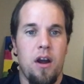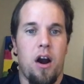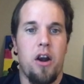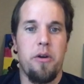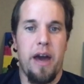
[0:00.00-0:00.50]

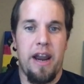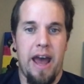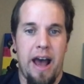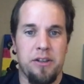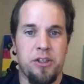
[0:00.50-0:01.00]
Are you head of
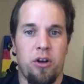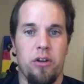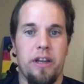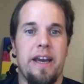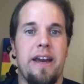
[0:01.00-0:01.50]

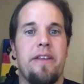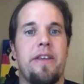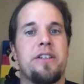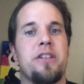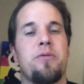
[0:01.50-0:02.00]
household?
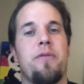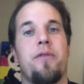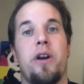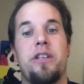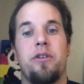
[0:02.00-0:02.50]
This is
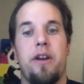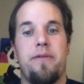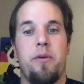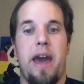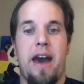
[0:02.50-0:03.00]
referring to if
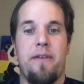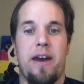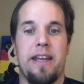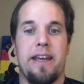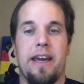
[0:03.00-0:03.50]
you have
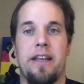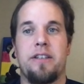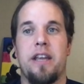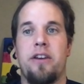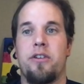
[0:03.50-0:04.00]
any
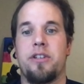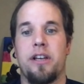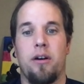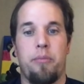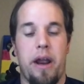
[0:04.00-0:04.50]
kids and you're a
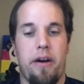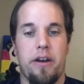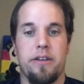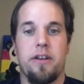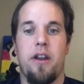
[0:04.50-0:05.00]
single
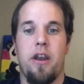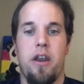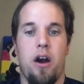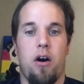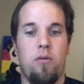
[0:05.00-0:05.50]
parent.
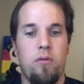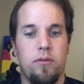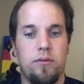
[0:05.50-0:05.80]
No.